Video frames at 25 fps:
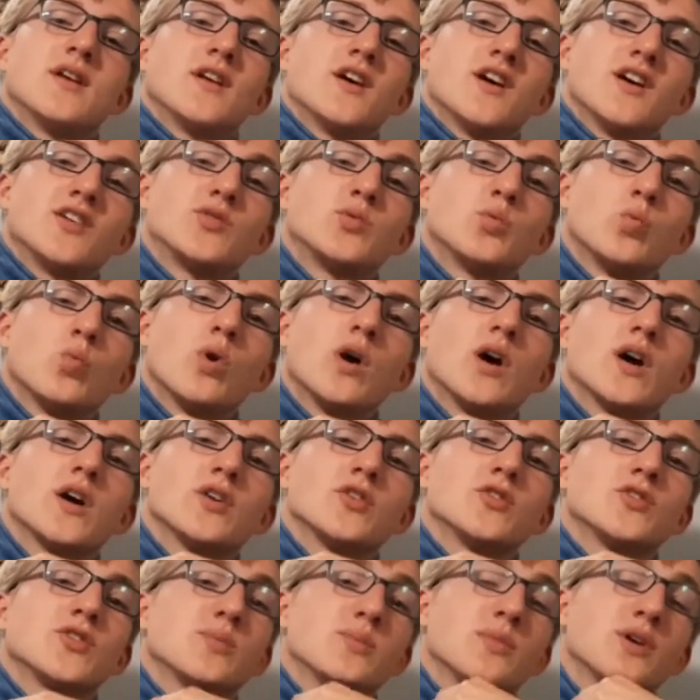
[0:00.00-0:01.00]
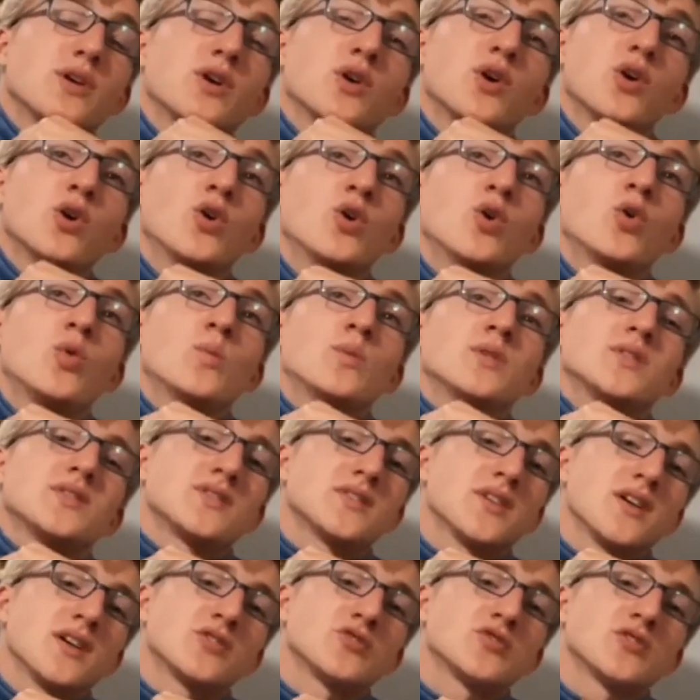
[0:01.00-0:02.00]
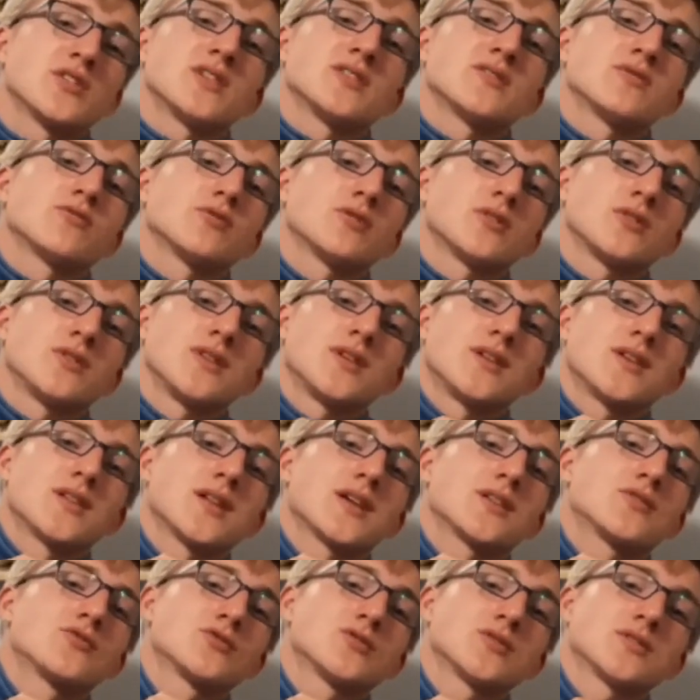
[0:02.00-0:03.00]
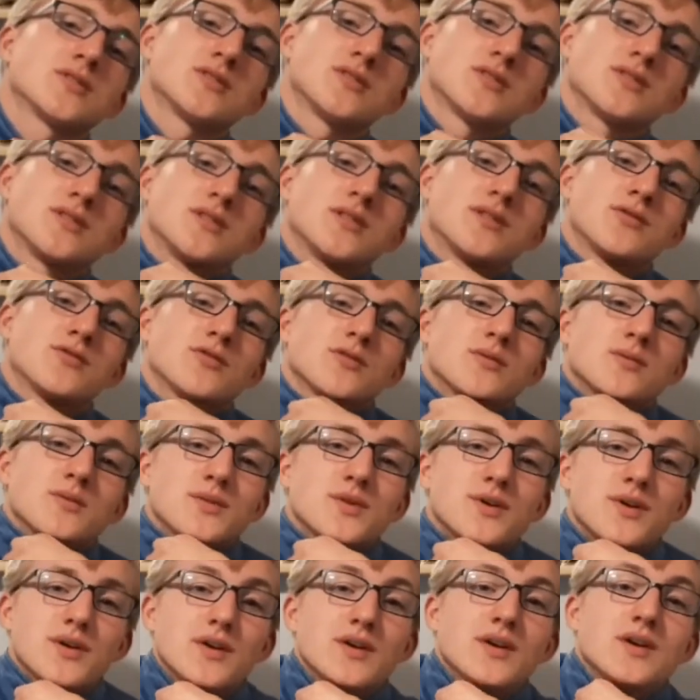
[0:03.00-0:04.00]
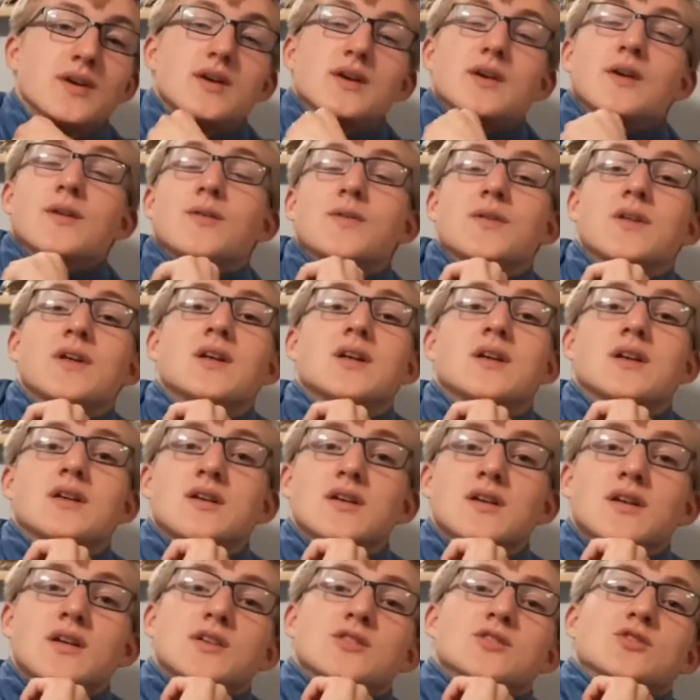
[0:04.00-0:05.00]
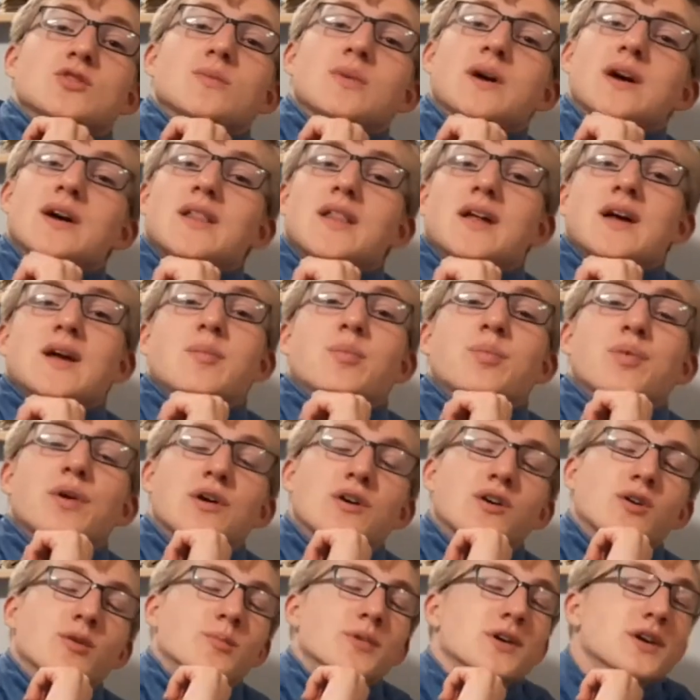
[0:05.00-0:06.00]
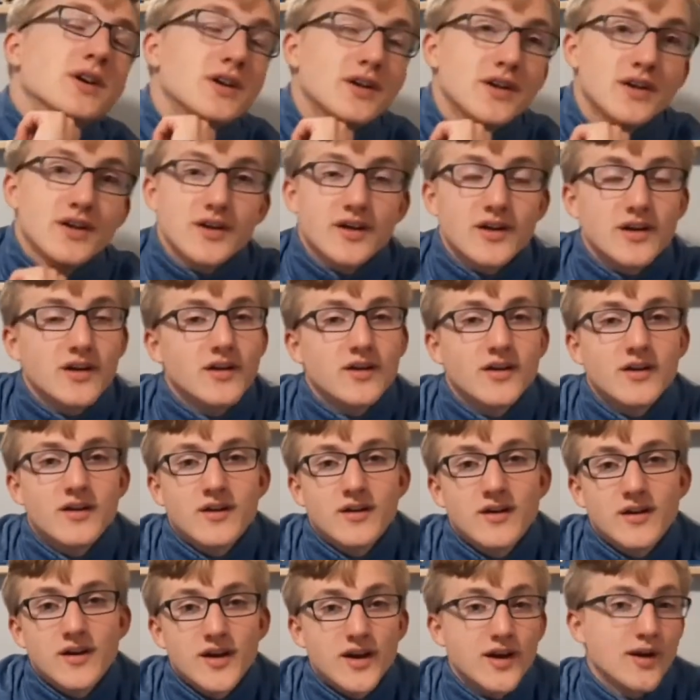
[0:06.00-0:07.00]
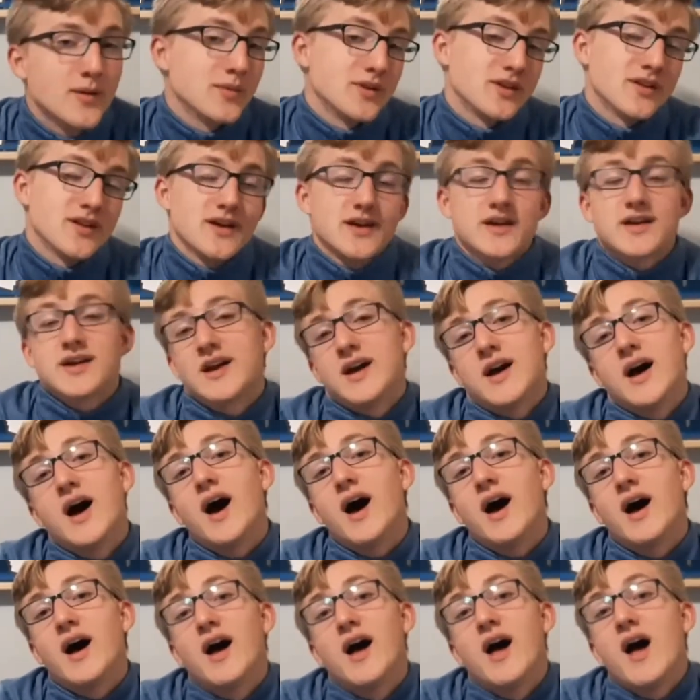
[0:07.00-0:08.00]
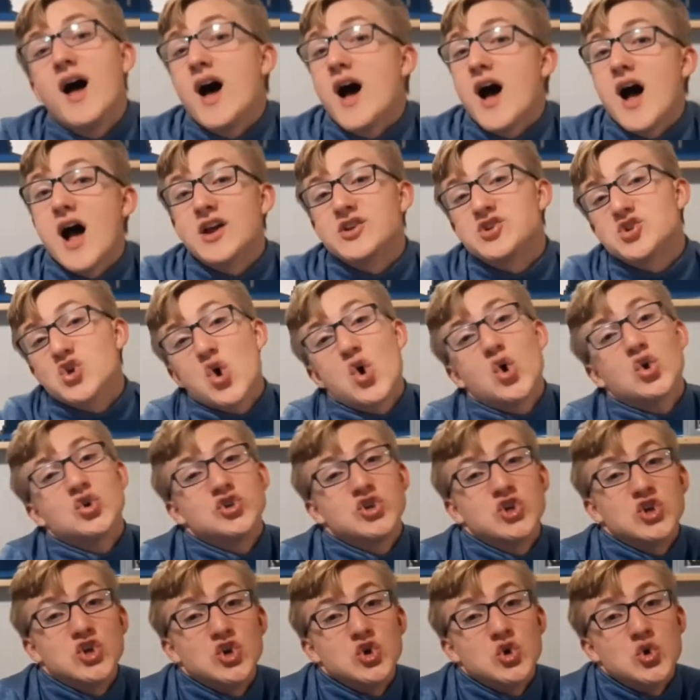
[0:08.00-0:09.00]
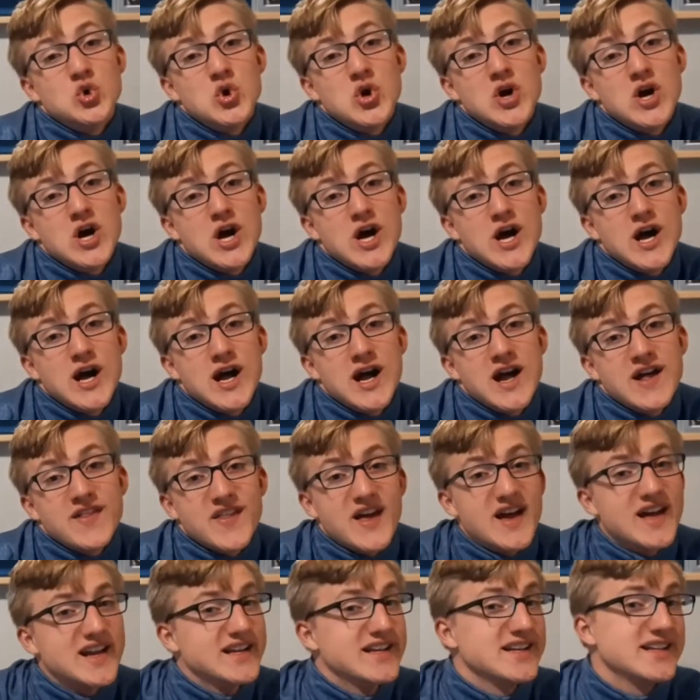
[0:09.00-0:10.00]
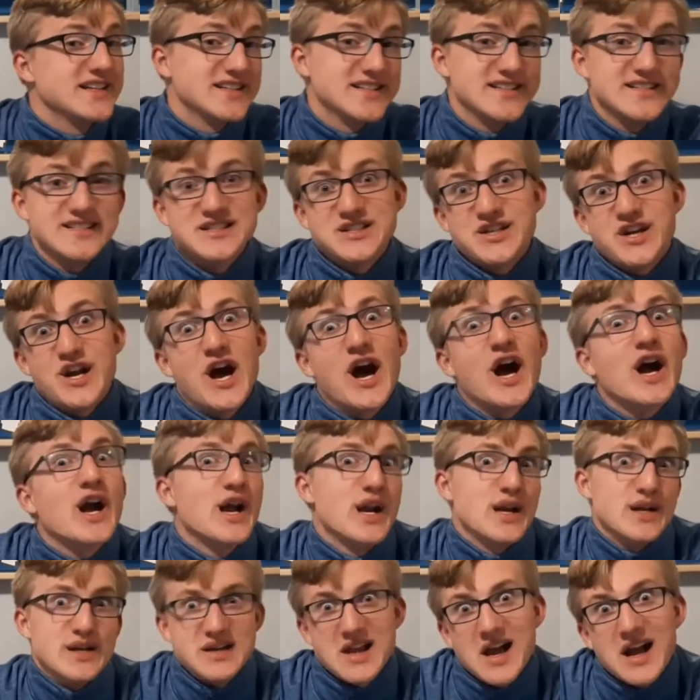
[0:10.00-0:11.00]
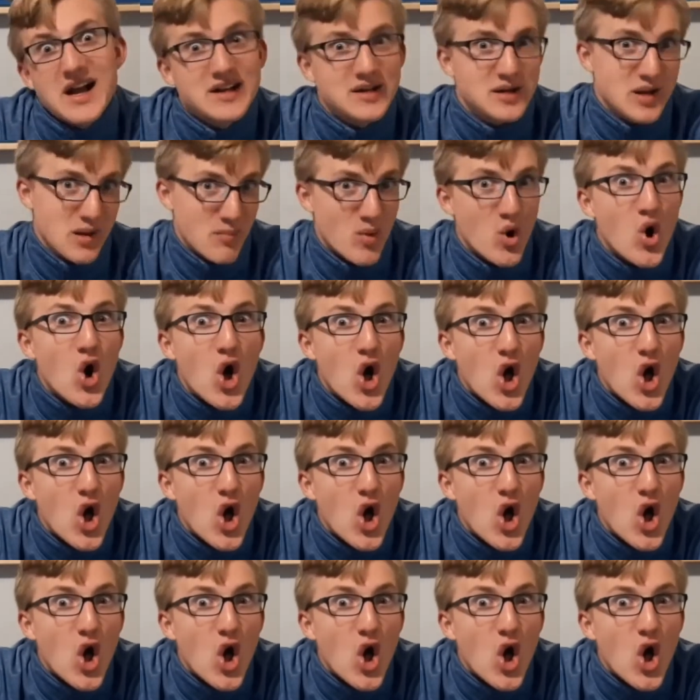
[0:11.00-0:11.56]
wires in my home, it's not transferring the electricity from the thing to my light bulb. I'll be like, ha, I told you that it is not conductible.